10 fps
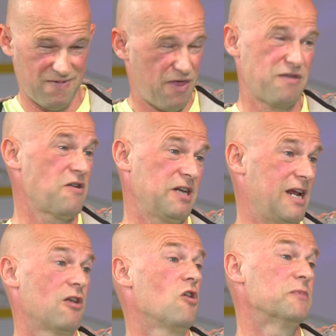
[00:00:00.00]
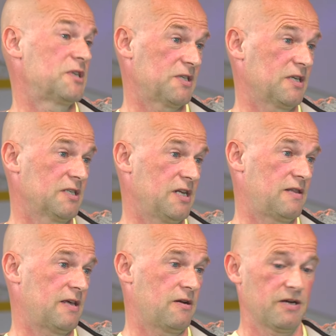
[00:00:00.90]
30 kilometers
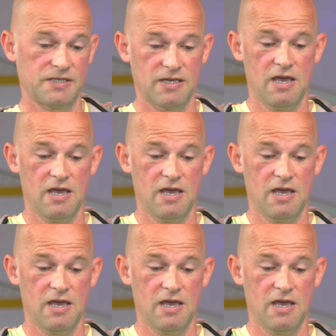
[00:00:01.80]
underneath that ice,